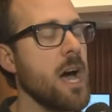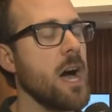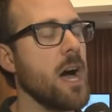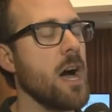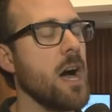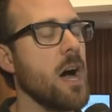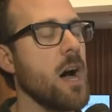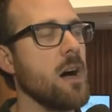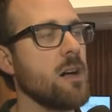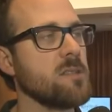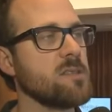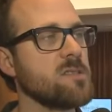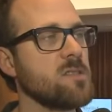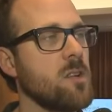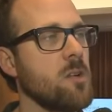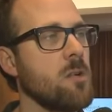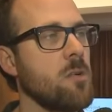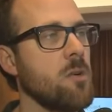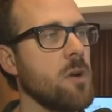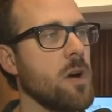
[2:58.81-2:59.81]

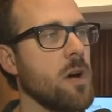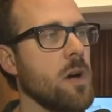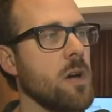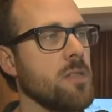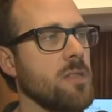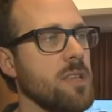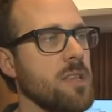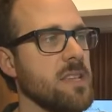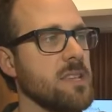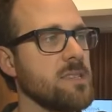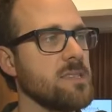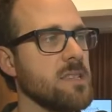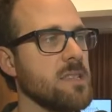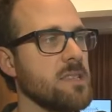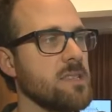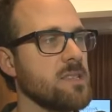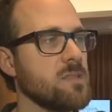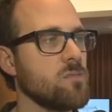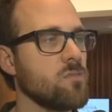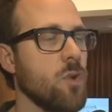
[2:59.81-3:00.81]
Also,
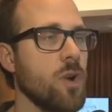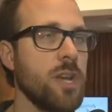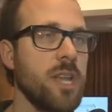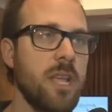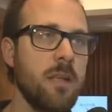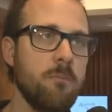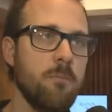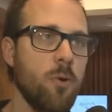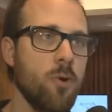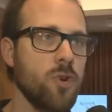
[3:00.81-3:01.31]
his running